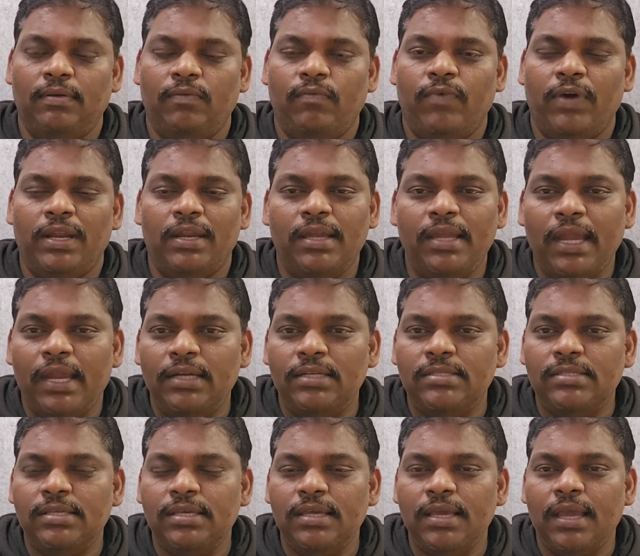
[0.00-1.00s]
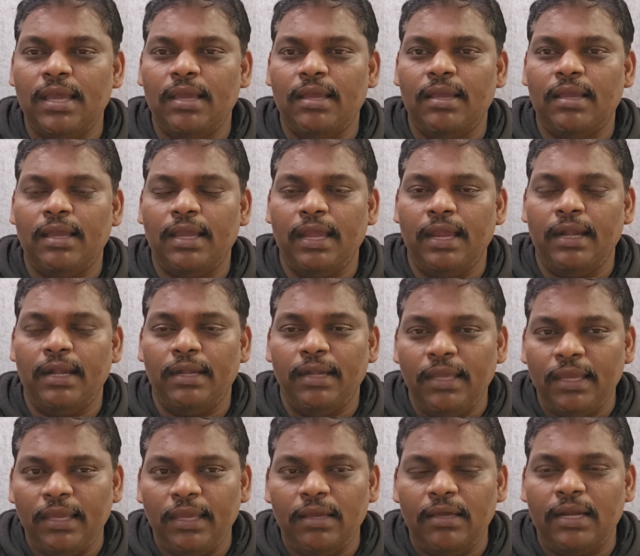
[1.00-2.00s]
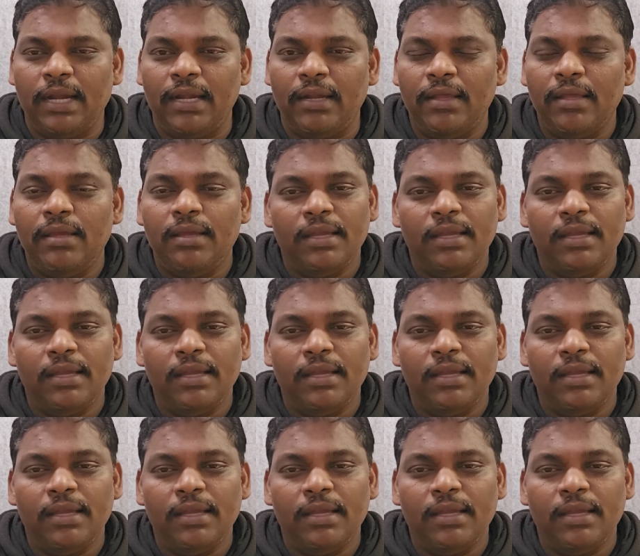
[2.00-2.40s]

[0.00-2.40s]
for GATE CA, GATE D, right?